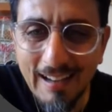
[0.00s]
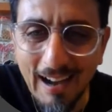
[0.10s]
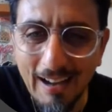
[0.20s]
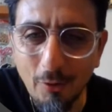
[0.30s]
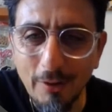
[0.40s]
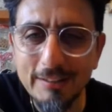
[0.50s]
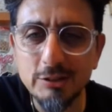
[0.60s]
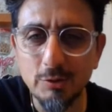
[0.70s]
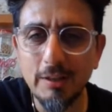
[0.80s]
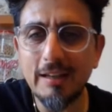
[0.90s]
I got
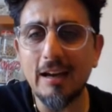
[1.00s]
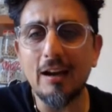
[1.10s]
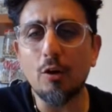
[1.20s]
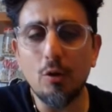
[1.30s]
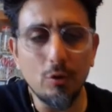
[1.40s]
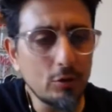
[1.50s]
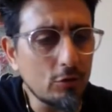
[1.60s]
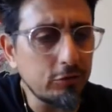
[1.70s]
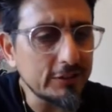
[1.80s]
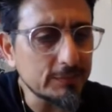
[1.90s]
into it on
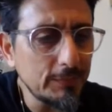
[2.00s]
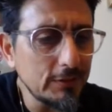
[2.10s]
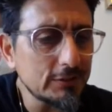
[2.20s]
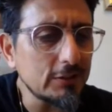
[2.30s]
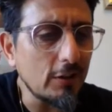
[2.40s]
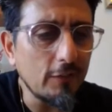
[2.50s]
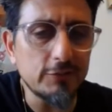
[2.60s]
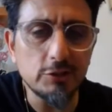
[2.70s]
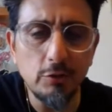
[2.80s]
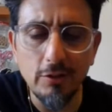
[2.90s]
Christmas of
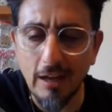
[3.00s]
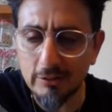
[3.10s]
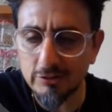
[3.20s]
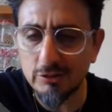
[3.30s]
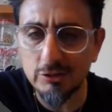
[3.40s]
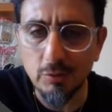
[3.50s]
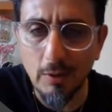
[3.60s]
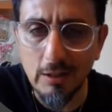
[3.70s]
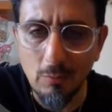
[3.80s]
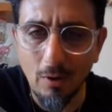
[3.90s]
2020,